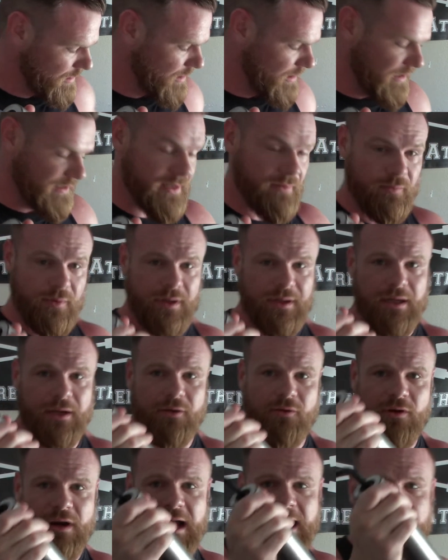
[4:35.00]
Then we're going to
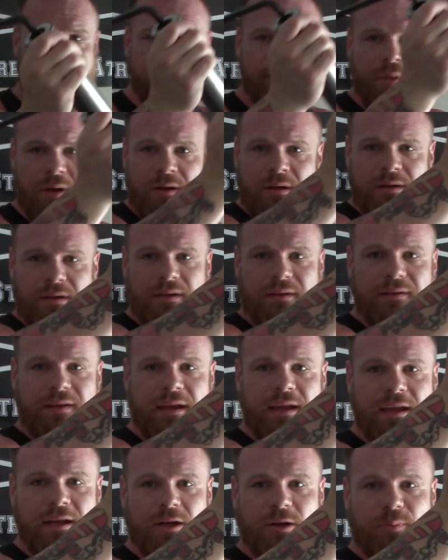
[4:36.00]
grab
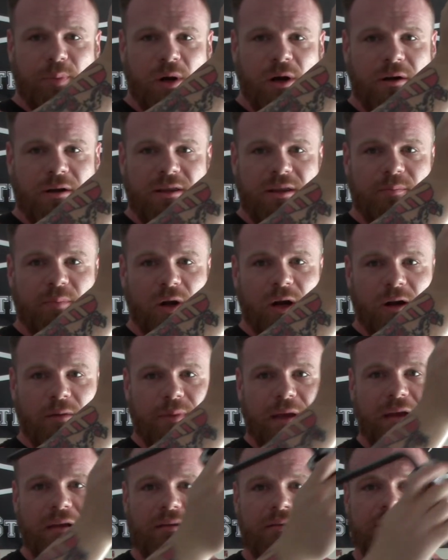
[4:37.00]
the inner part of the
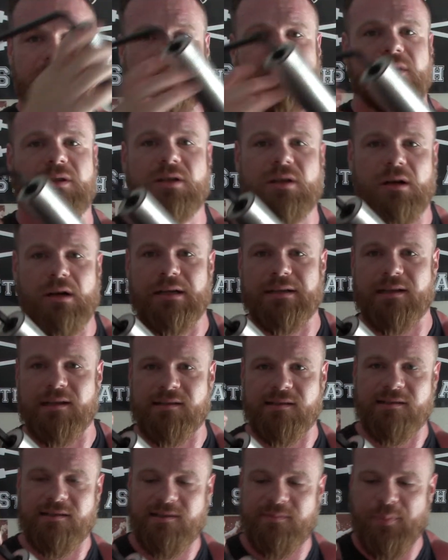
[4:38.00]
barbell to ensure it
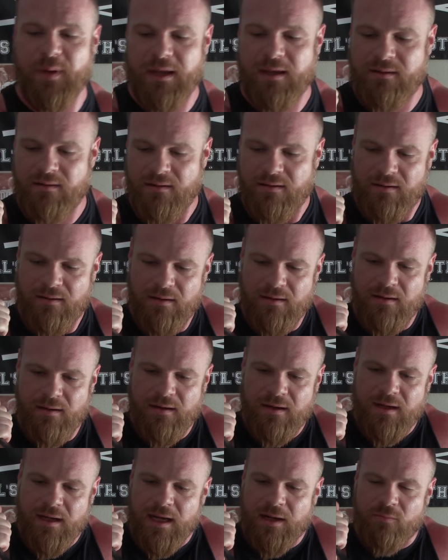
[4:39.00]
doesn't spin,
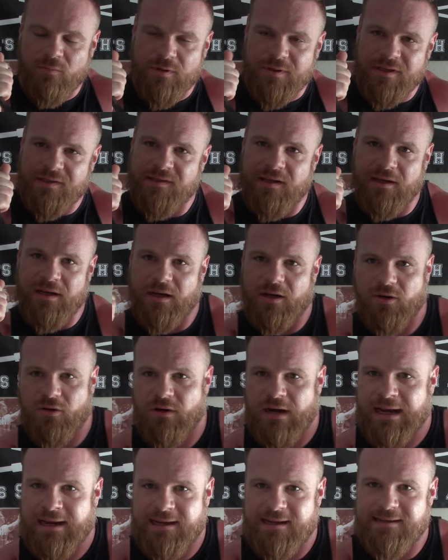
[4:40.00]
and we're just going to
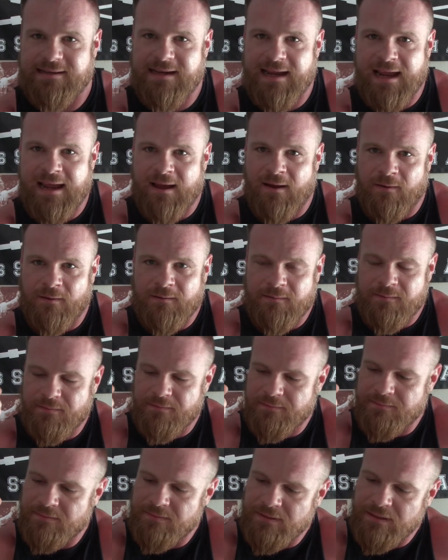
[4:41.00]
crank it down.
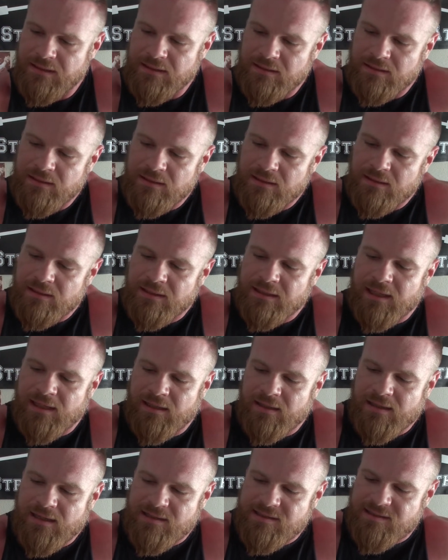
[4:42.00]
Get
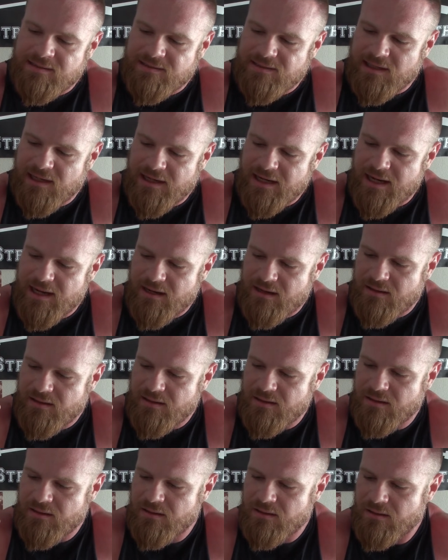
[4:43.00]
it nice and tight,
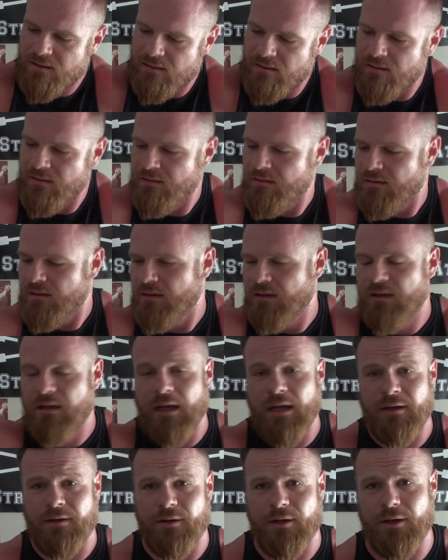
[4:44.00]

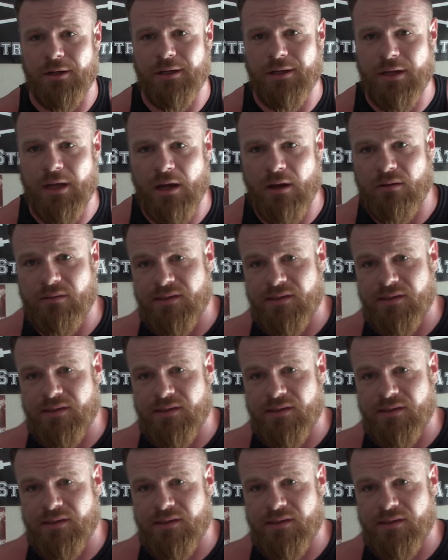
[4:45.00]
and you're good to go.